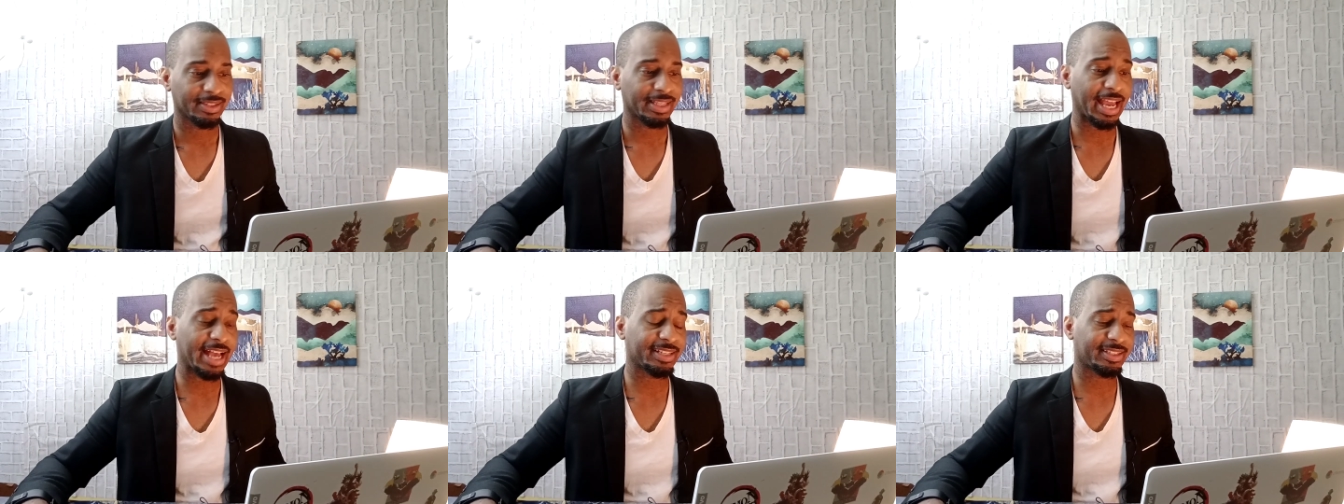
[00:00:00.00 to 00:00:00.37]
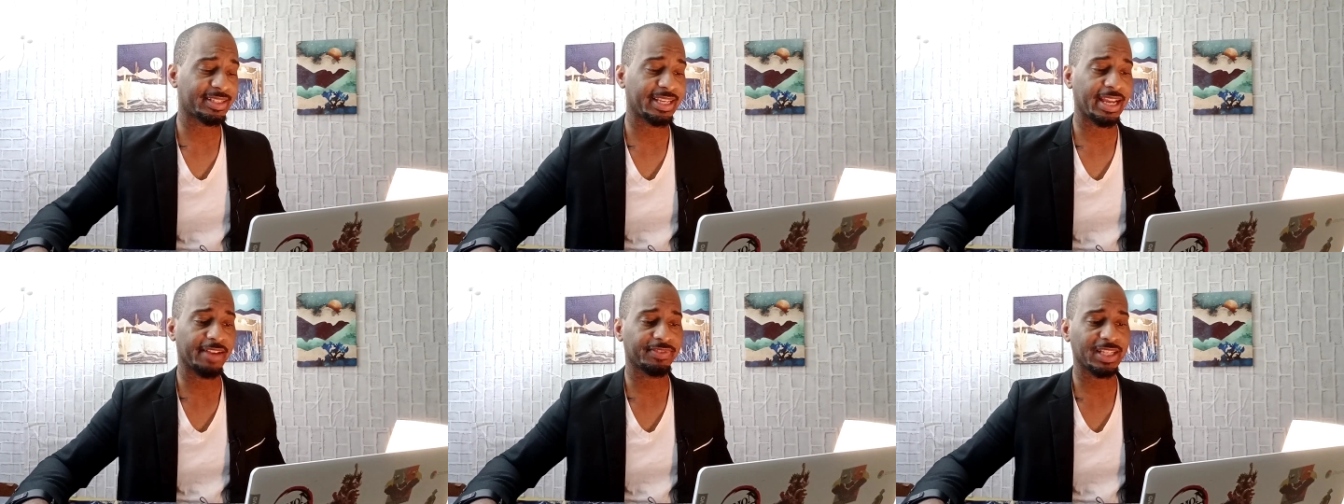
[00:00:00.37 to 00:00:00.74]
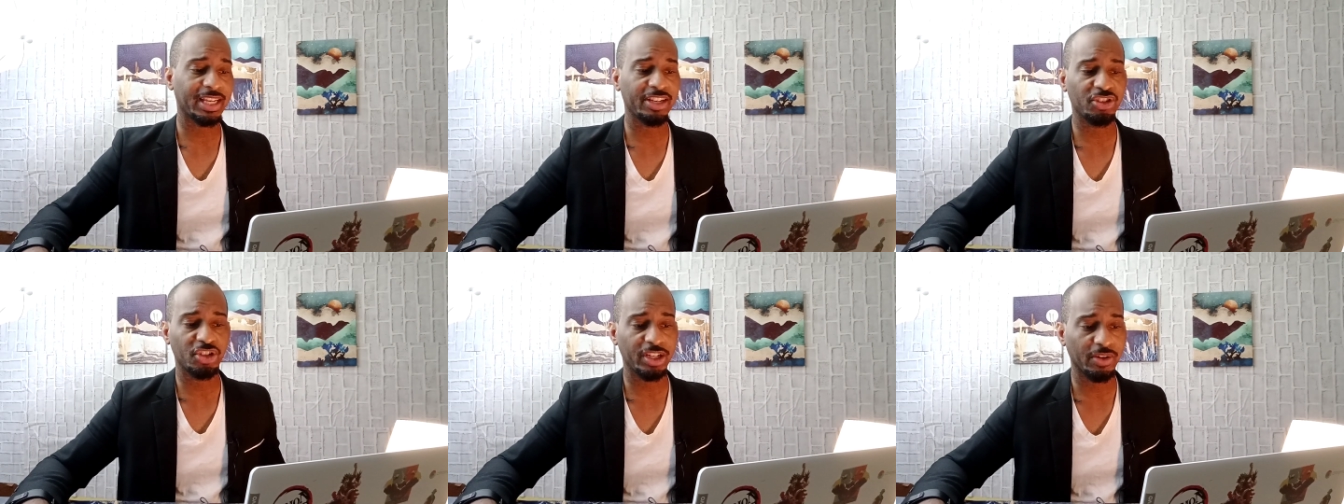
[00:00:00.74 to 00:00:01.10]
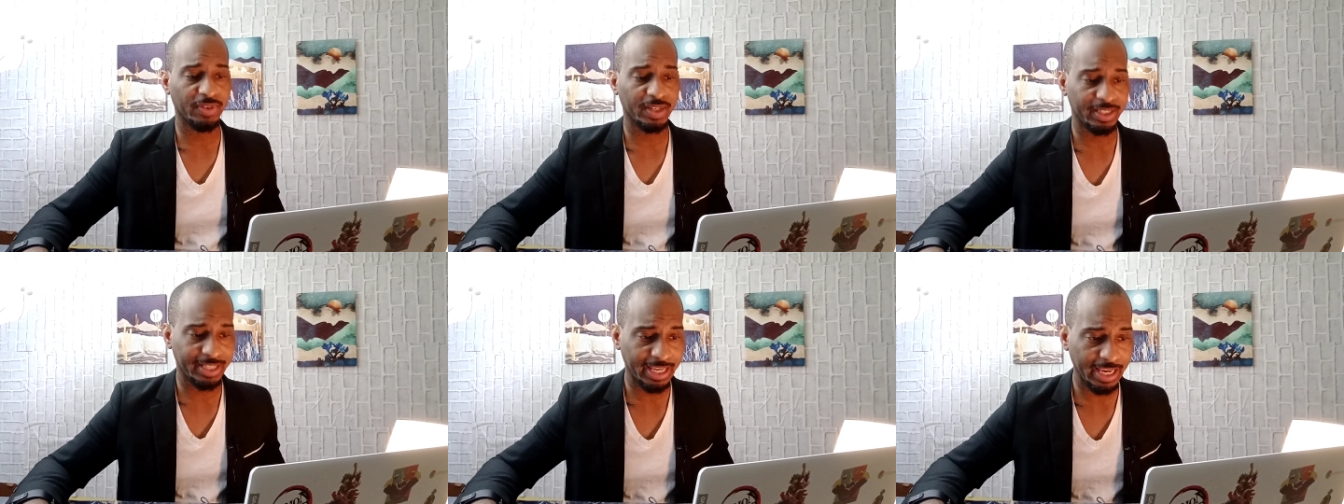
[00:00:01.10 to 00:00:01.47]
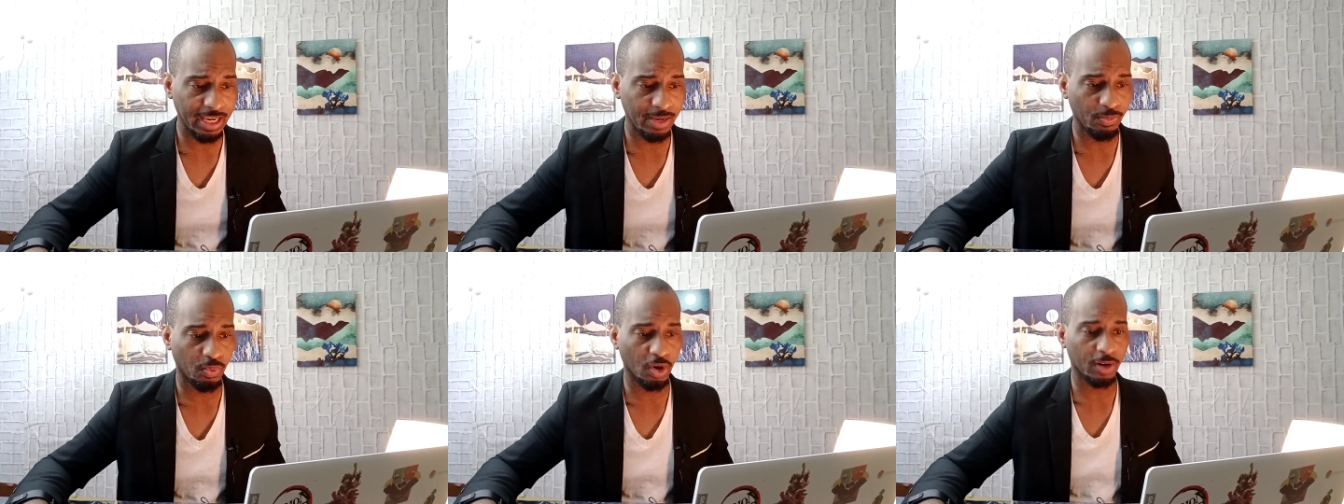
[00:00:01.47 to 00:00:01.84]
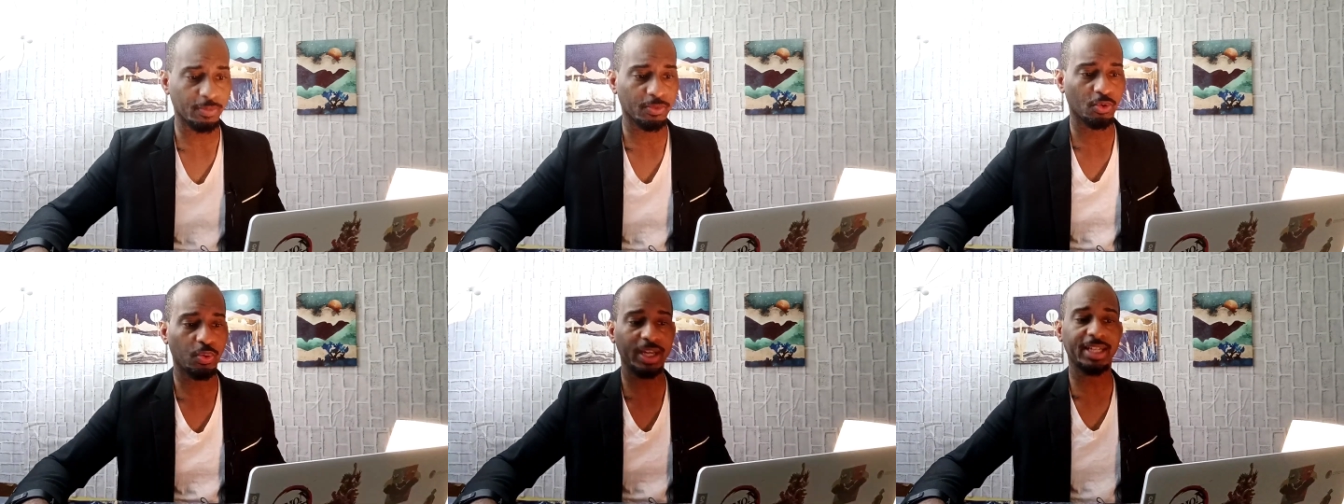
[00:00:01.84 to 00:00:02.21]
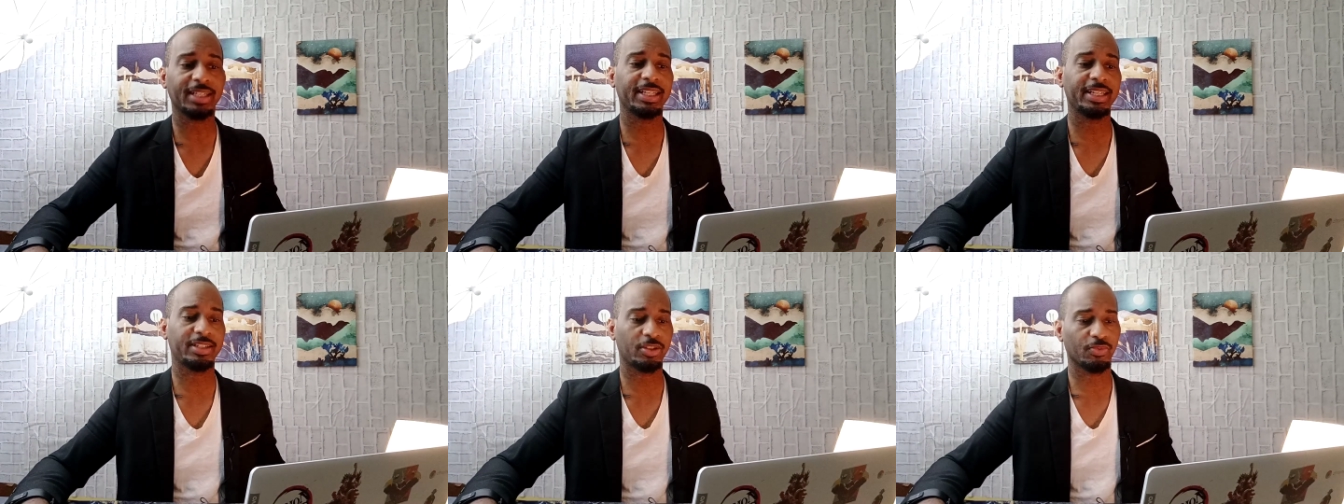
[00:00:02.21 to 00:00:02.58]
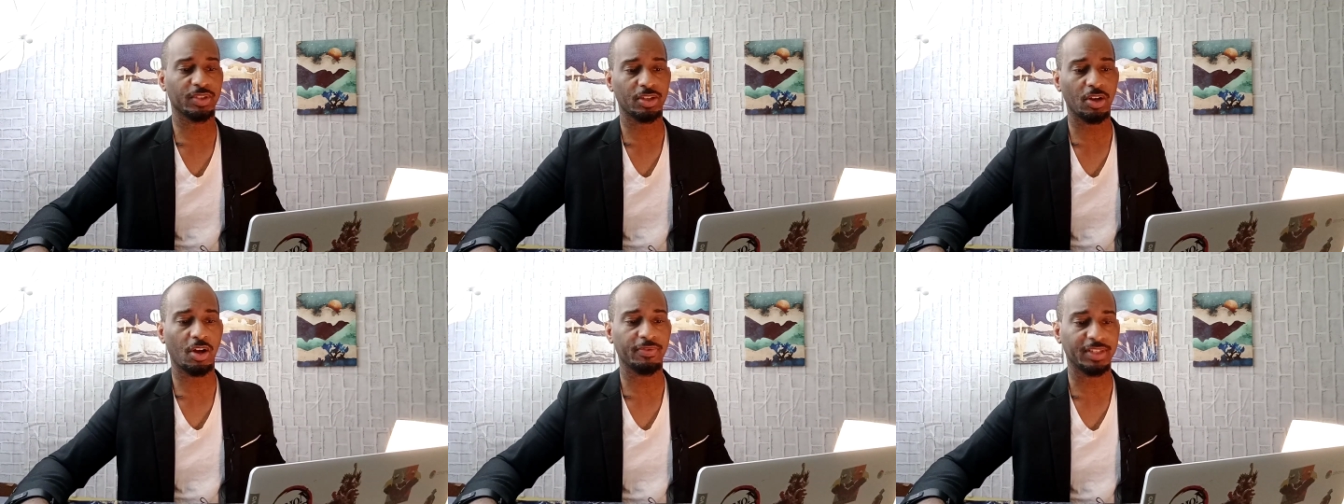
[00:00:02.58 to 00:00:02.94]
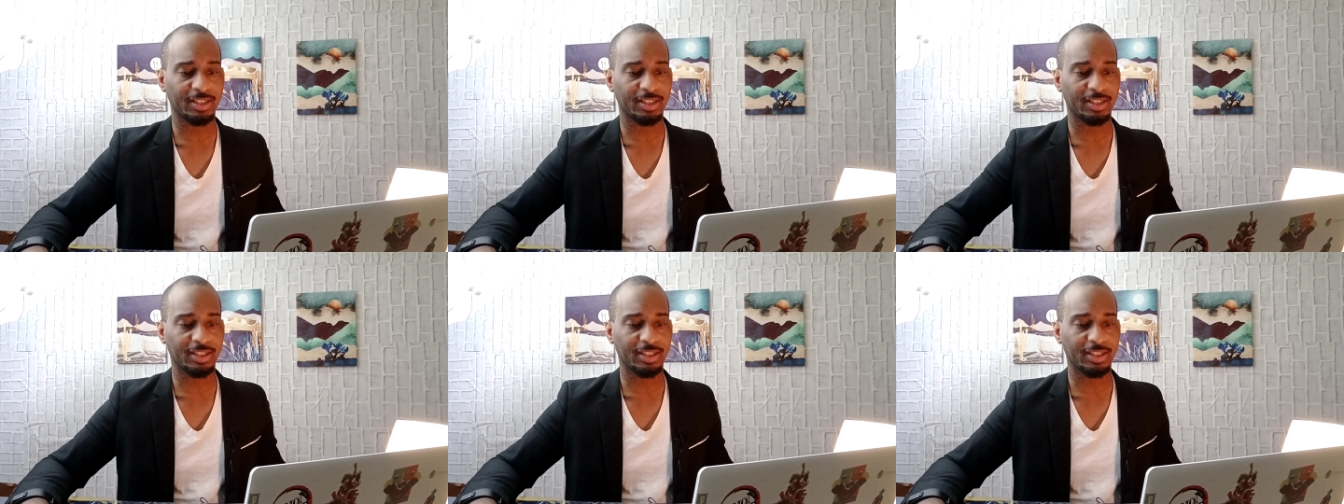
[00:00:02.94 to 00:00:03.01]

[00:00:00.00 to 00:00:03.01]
SDF's engineering team worked quickly to resolve the